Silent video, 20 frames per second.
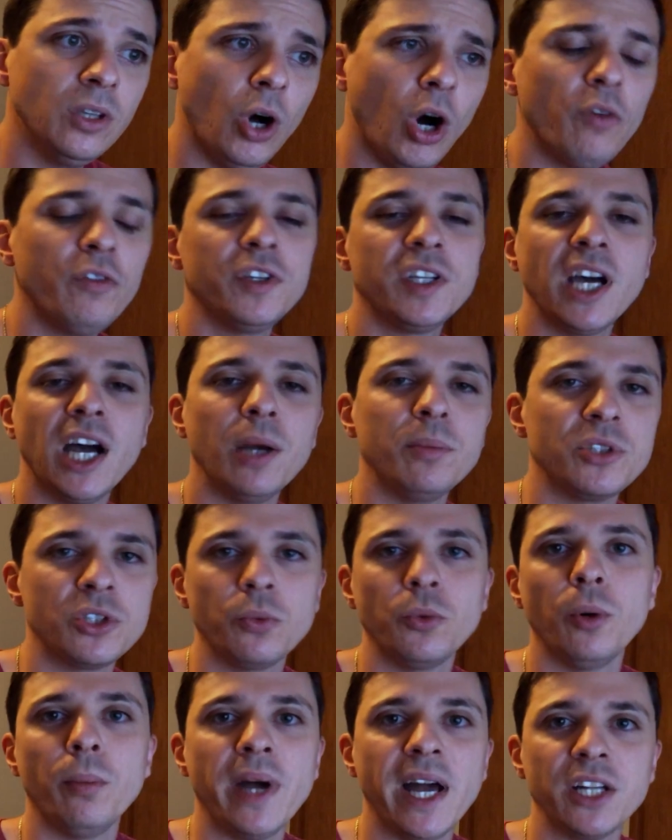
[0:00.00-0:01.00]
oftentimes
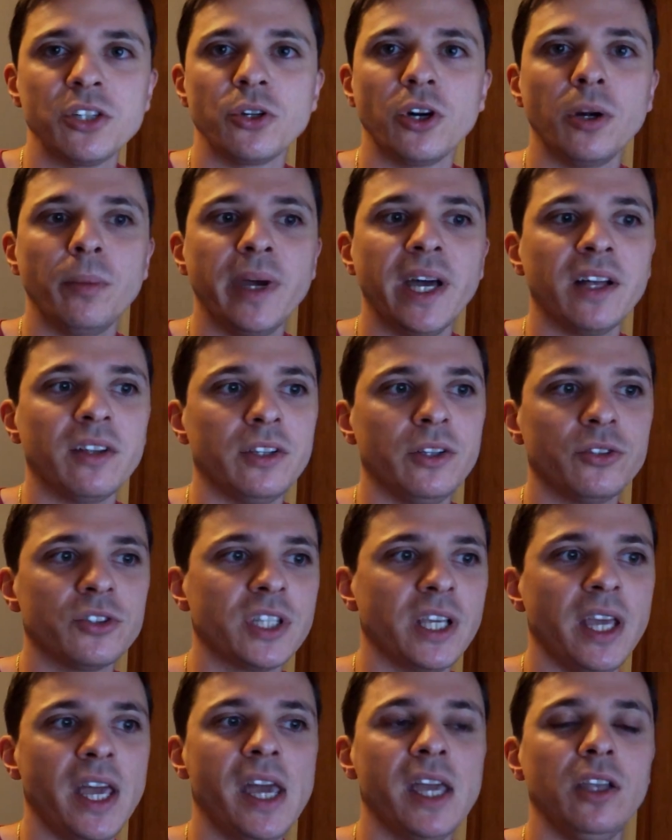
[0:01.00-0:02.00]
it will match automatically. It'll
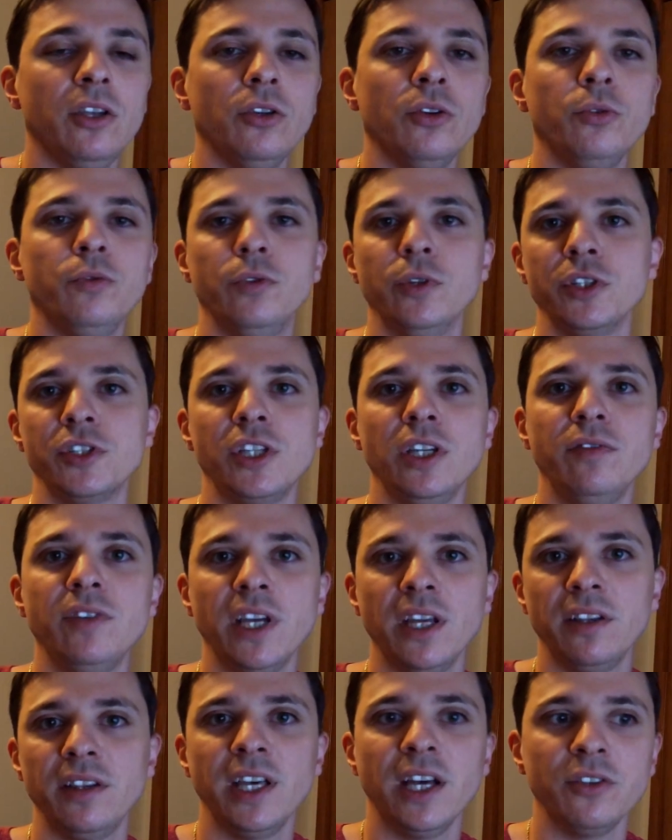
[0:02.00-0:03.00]
say, hey, you've received
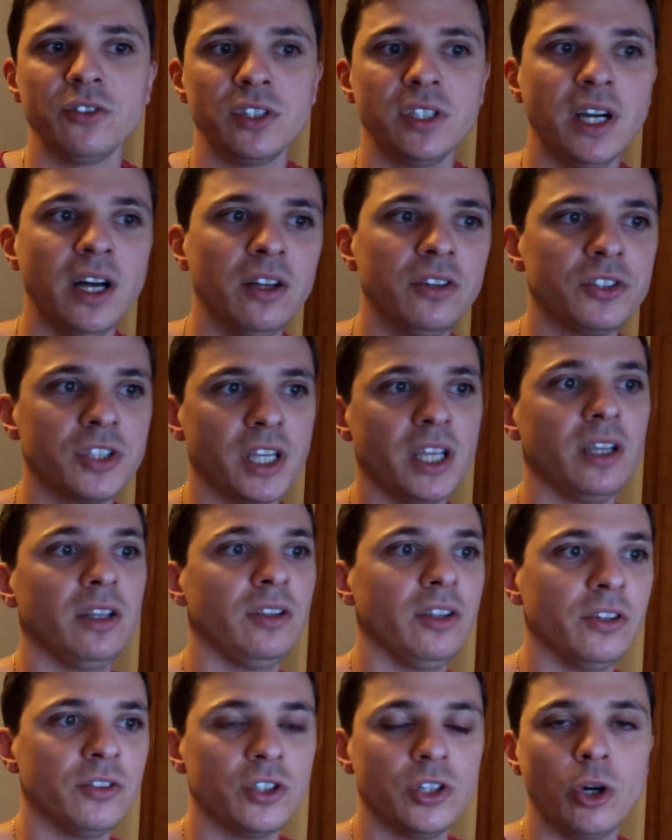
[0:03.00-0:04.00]
$10,000. Hey,
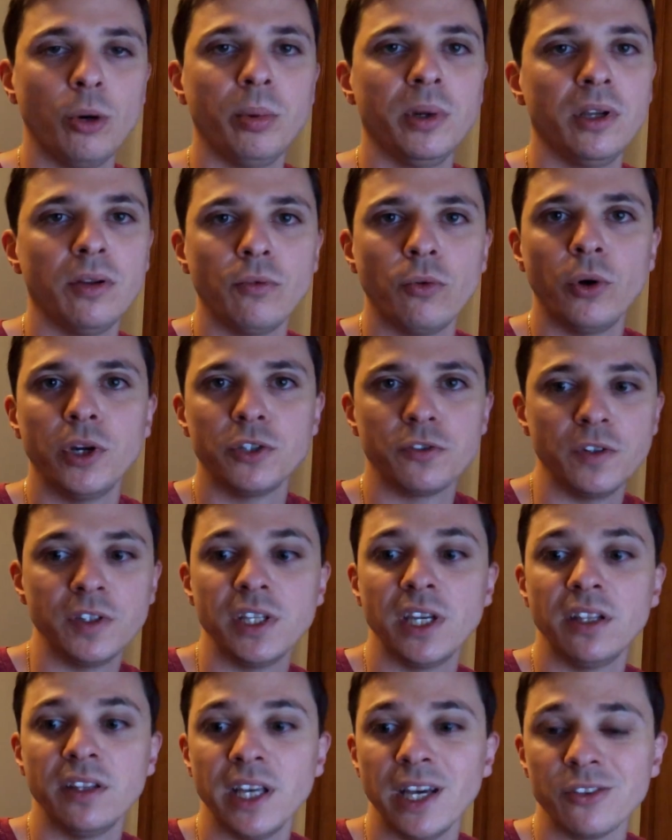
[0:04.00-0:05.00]
there's an open invoice for
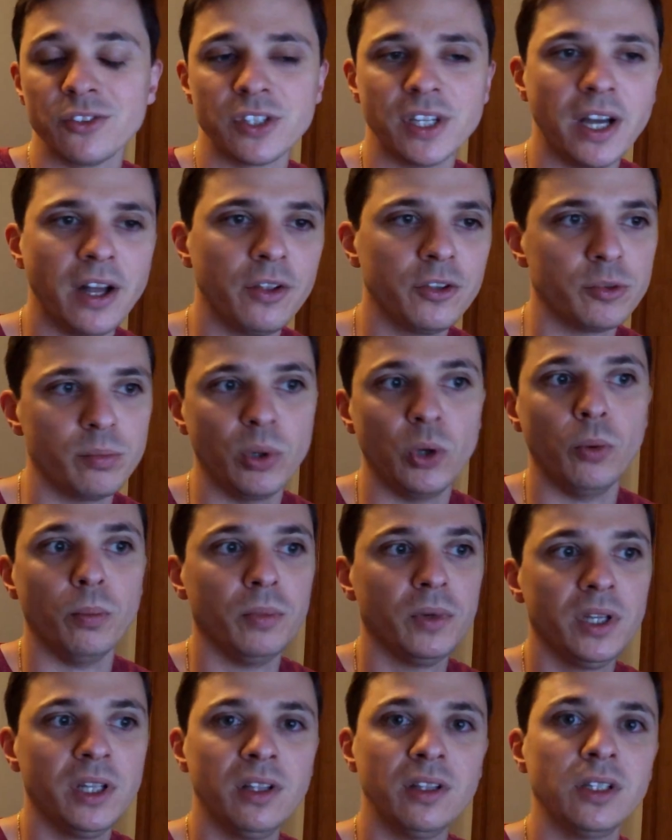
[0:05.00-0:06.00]
$10,000.
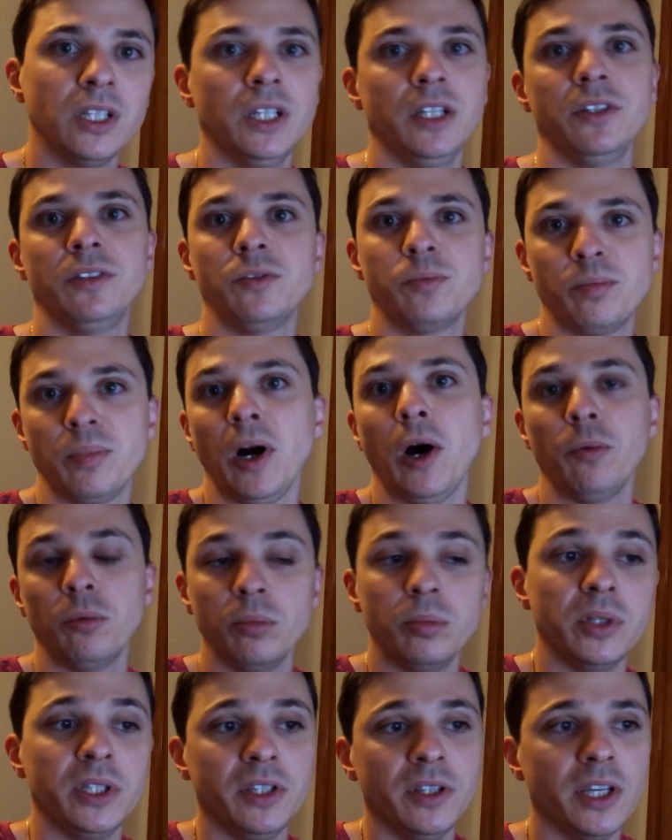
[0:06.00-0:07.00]
Boom, that's
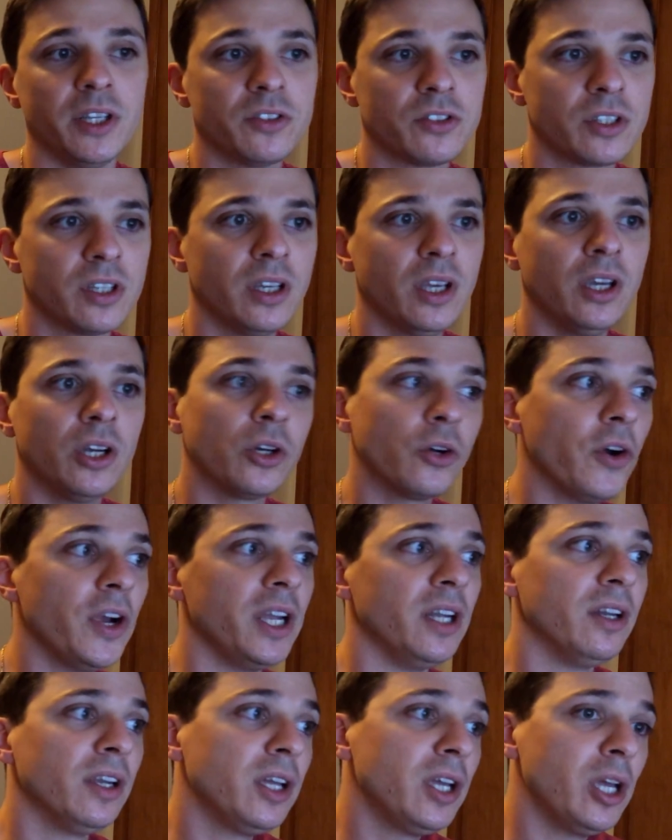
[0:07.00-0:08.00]
probably this.
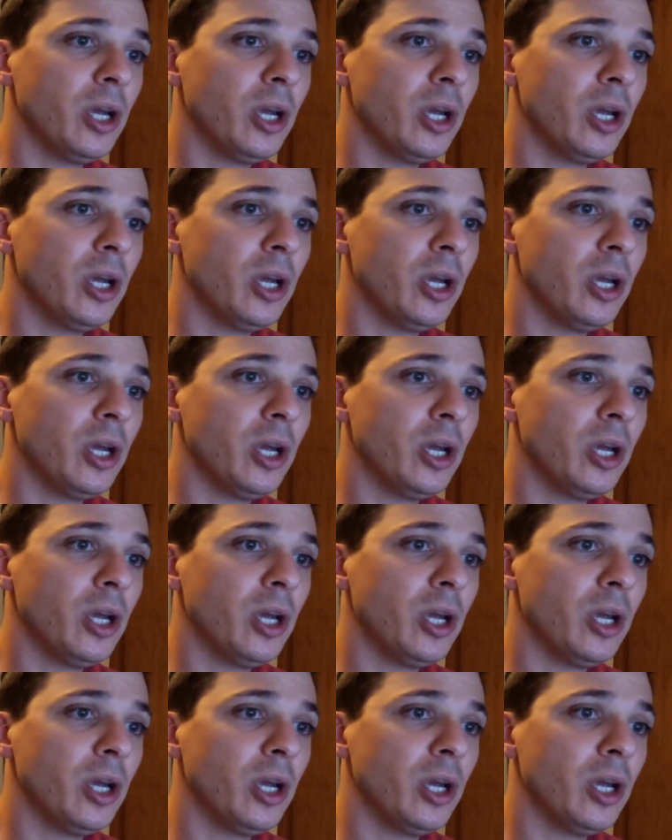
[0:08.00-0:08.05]
Great.